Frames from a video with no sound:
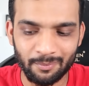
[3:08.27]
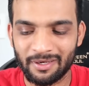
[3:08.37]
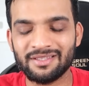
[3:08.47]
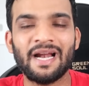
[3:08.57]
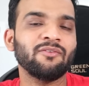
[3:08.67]

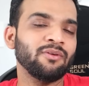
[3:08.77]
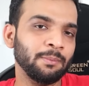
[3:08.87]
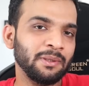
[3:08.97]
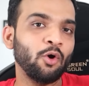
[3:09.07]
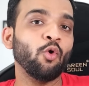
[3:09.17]
but that
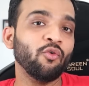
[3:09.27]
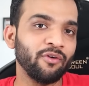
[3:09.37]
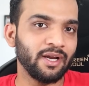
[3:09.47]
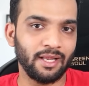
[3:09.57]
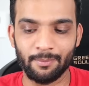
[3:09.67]
will be
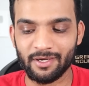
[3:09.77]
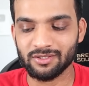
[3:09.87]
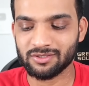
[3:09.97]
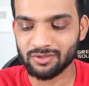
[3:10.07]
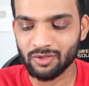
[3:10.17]
overkill
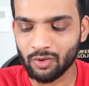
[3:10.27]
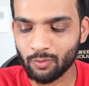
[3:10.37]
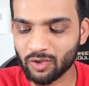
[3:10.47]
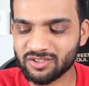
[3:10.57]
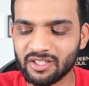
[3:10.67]
because
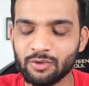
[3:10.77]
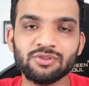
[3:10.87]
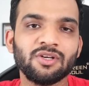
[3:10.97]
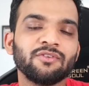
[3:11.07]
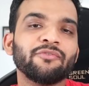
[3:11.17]
what's the
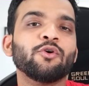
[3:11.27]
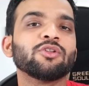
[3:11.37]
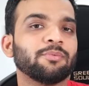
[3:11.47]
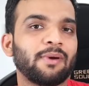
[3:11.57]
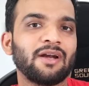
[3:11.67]
use of the
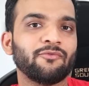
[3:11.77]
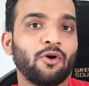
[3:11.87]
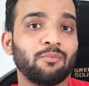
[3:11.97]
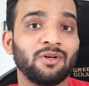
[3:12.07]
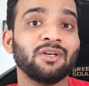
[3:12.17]
fourth
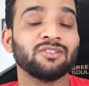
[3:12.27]
platform?